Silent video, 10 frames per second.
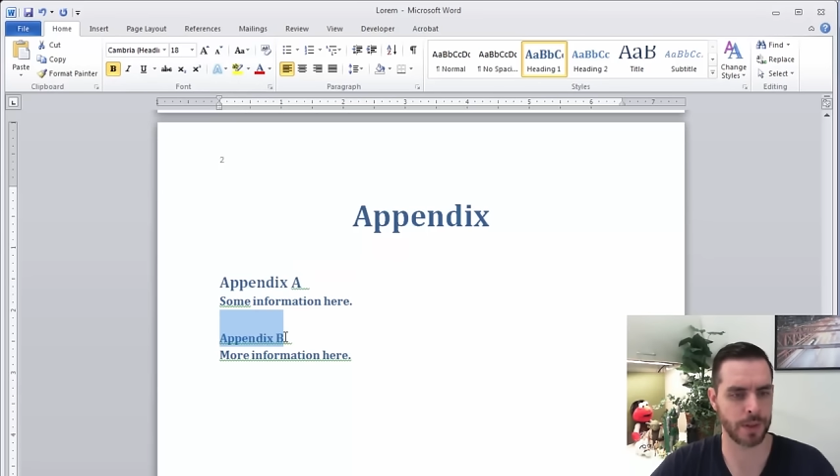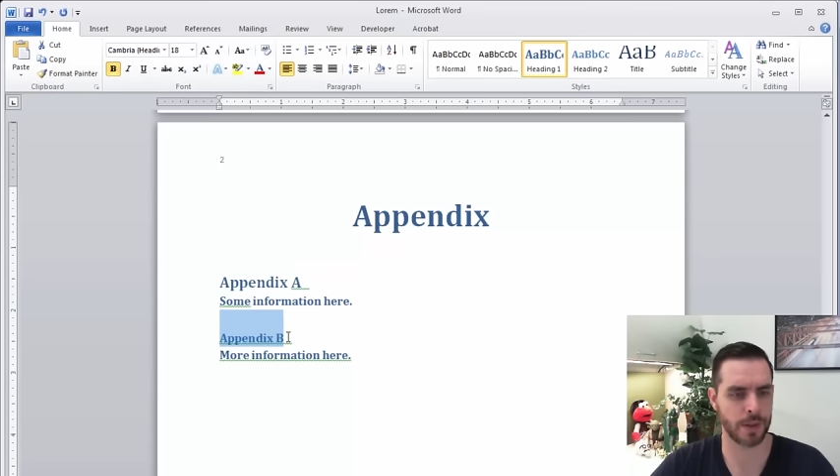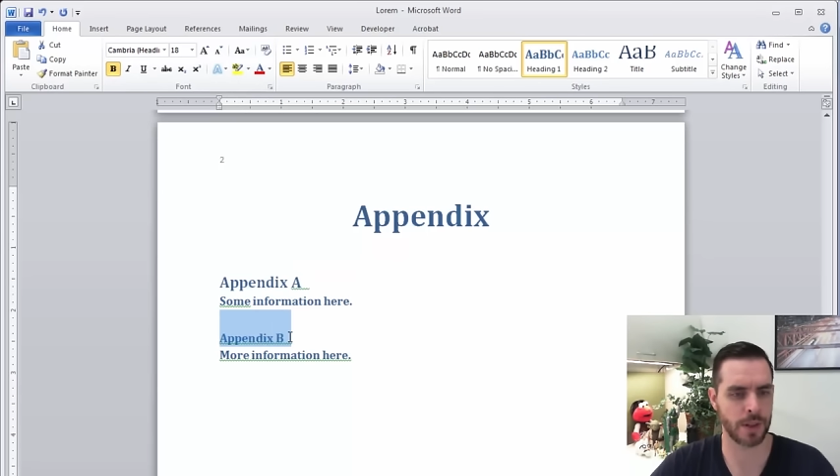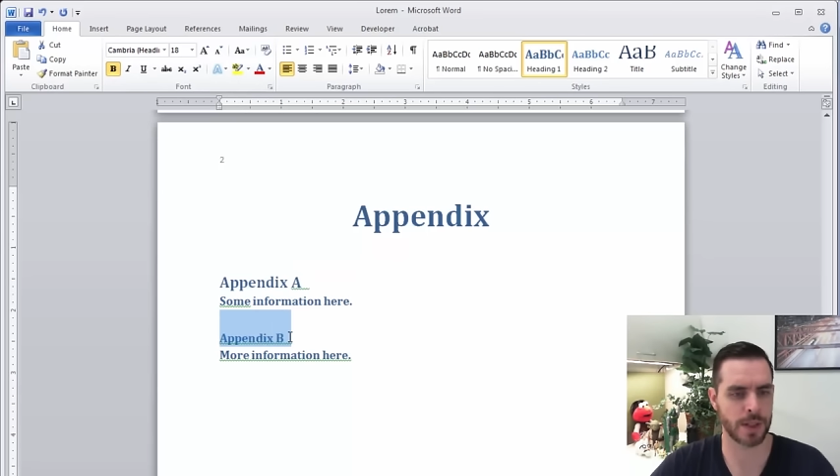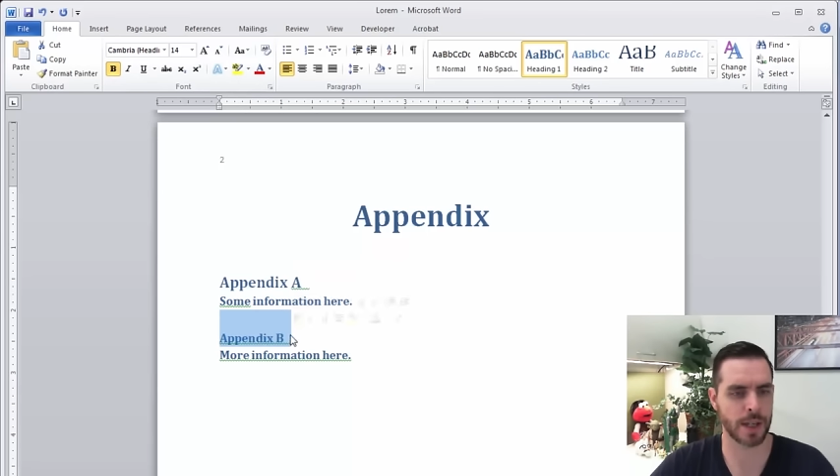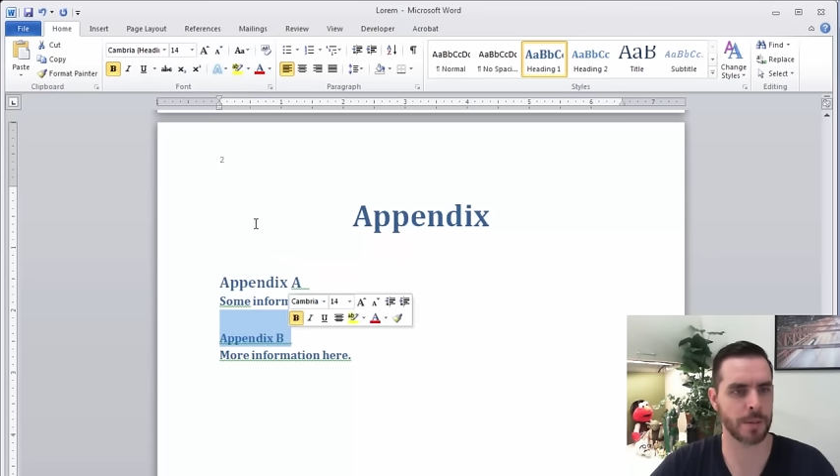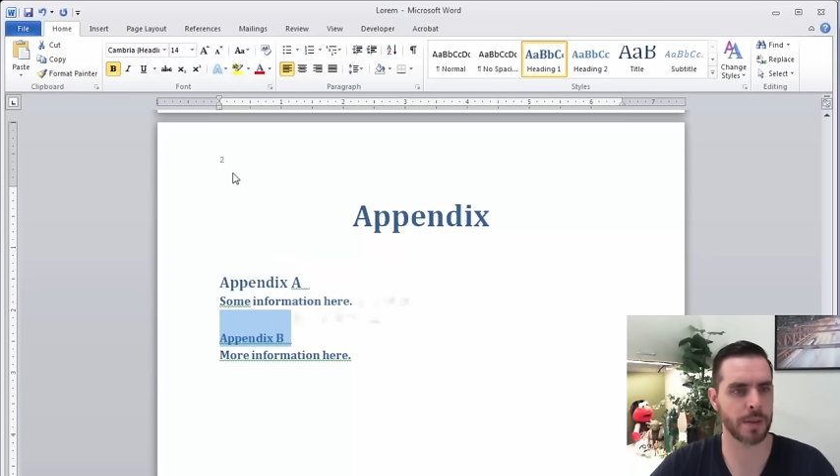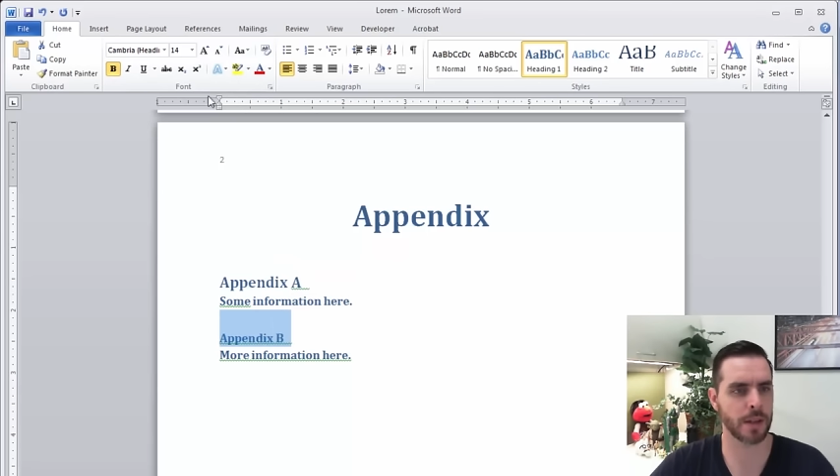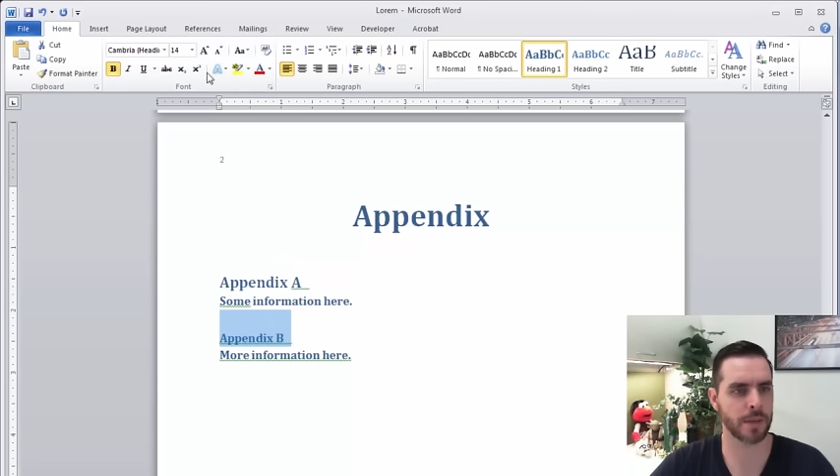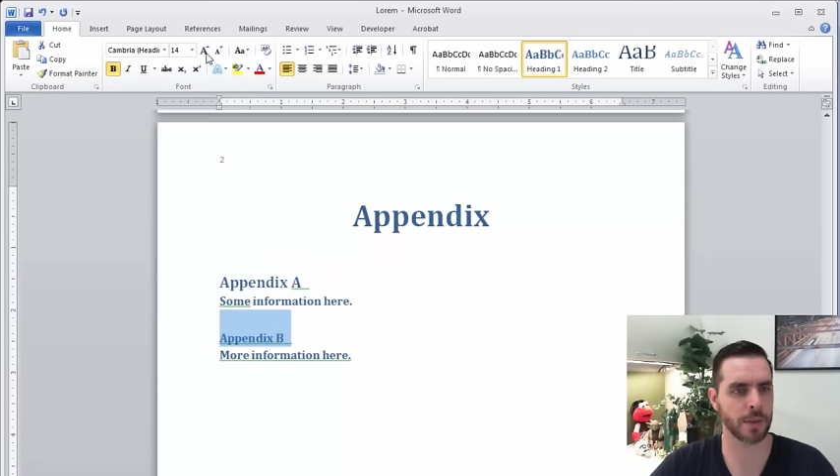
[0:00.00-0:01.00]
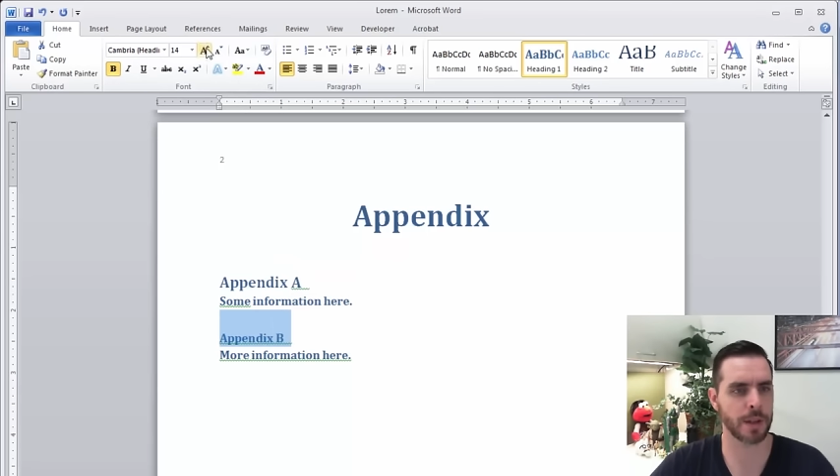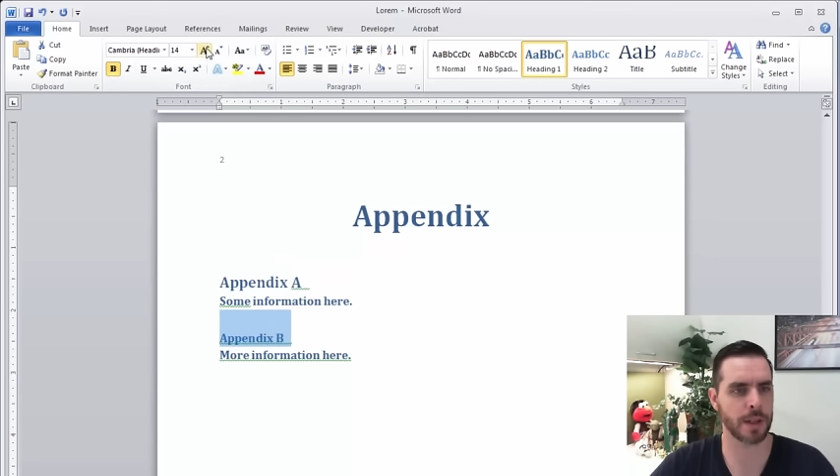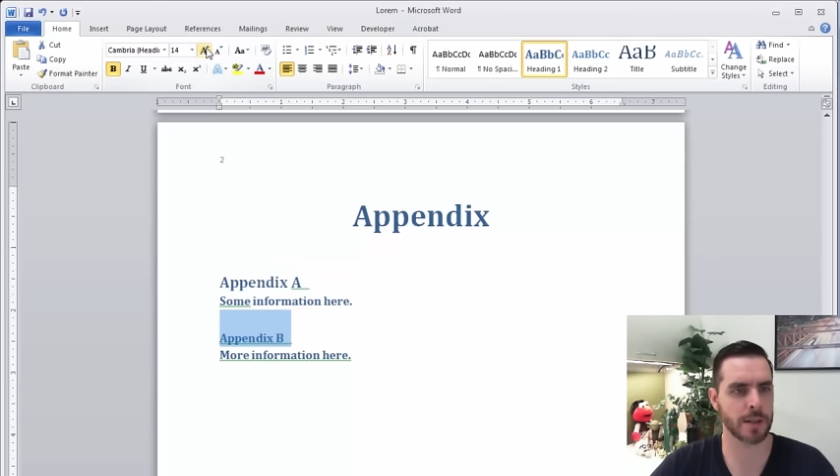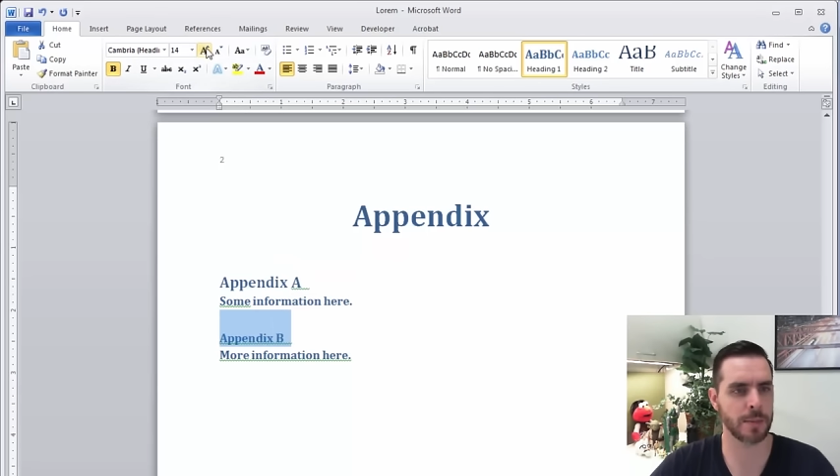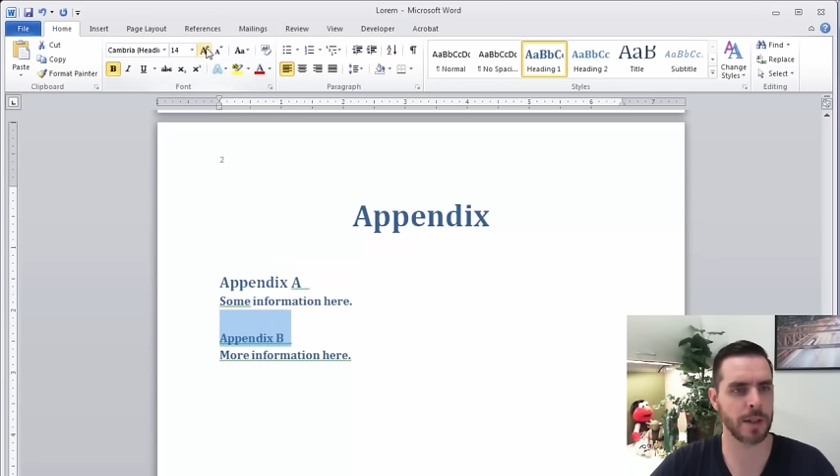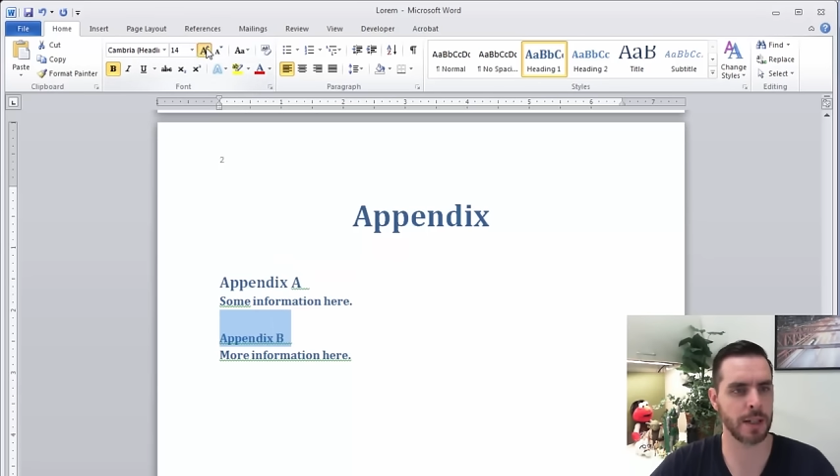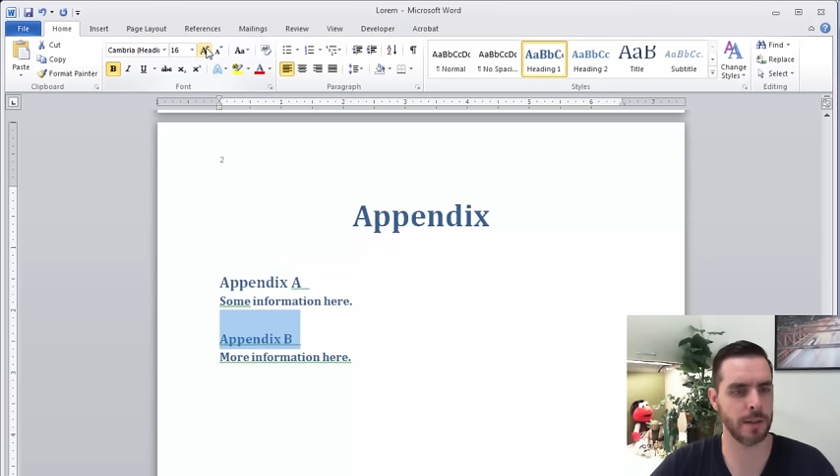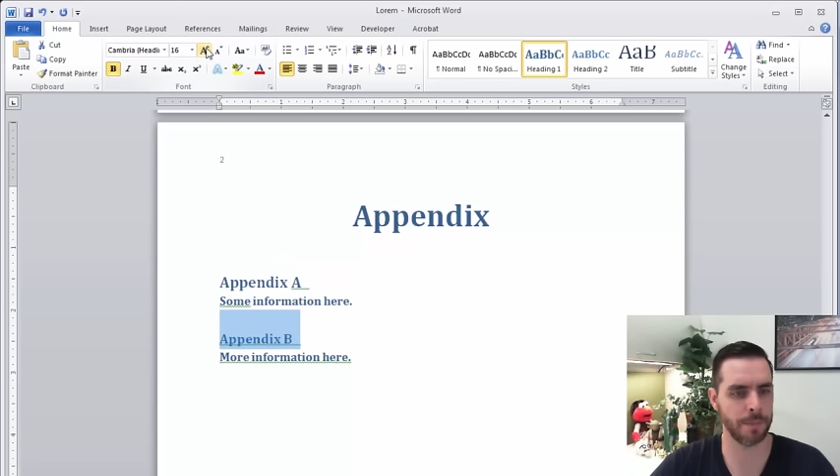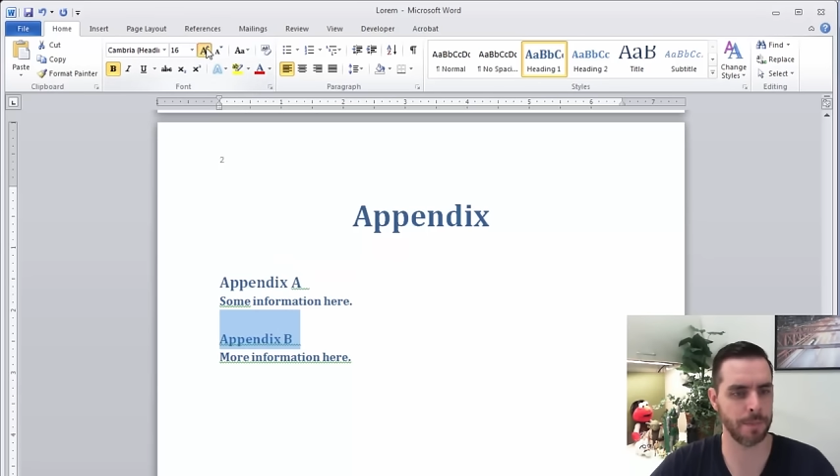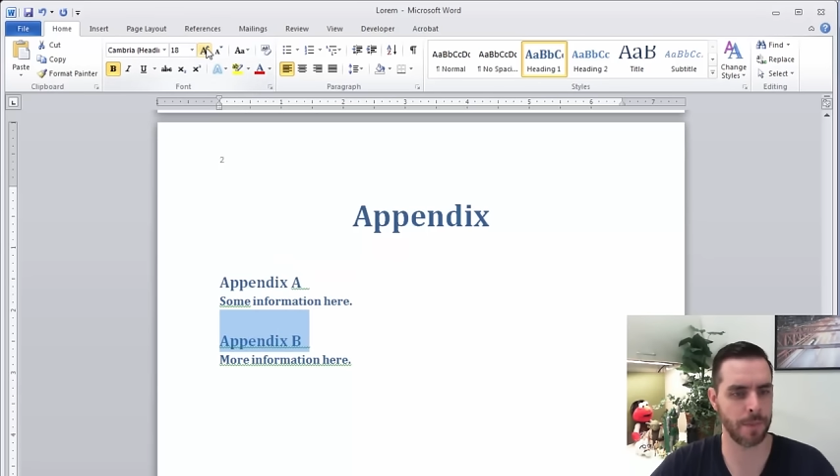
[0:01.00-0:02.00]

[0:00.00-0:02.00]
Do the same thing for Appendix B.